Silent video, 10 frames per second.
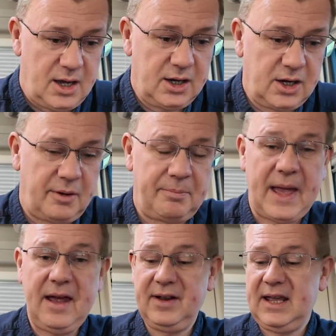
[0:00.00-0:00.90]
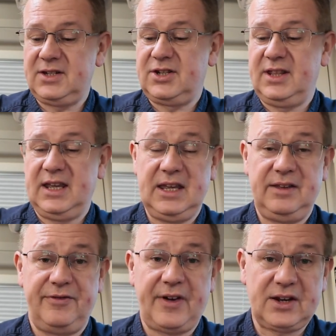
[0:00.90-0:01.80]
And comparing it to the
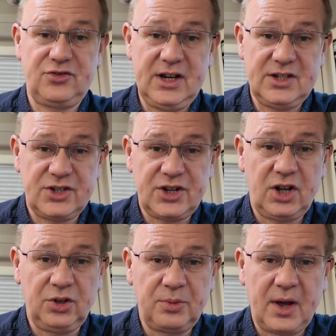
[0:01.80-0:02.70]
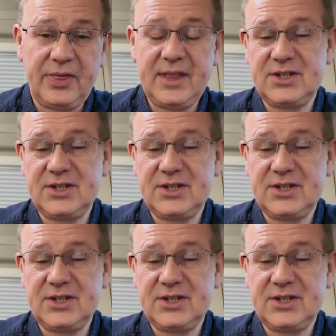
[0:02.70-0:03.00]
factory installed one,